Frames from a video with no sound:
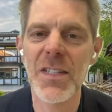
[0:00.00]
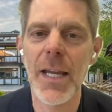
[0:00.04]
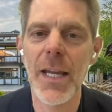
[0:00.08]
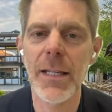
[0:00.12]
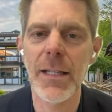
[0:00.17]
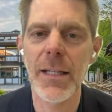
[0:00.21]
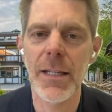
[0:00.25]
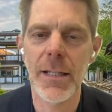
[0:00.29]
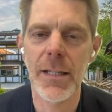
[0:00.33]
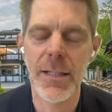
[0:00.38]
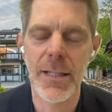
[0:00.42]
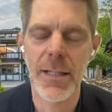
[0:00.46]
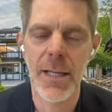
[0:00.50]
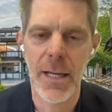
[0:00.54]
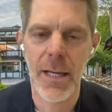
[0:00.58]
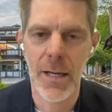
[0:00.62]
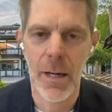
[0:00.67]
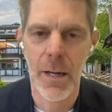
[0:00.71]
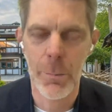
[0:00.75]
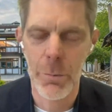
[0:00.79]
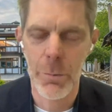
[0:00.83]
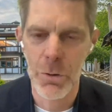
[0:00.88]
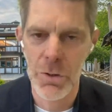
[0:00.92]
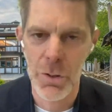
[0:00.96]

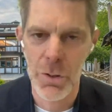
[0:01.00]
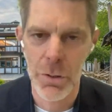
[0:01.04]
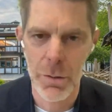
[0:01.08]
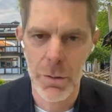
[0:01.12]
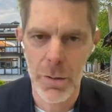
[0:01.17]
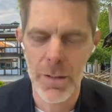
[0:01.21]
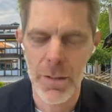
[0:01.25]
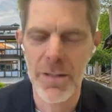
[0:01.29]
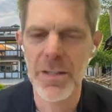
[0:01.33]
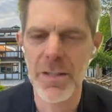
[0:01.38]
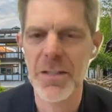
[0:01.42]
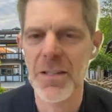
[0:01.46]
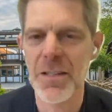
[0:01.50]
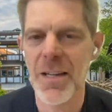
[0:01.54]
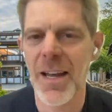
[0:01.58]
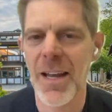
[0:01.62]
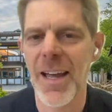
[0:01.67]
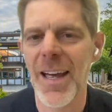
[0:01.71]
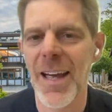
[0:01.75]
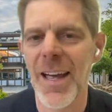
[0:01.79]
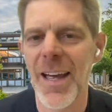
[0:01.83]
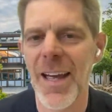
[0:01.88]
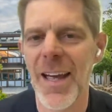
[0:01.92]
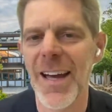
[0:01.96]
extended day
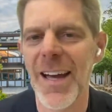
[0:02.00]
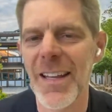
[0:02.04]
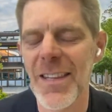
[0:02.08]
opportunities.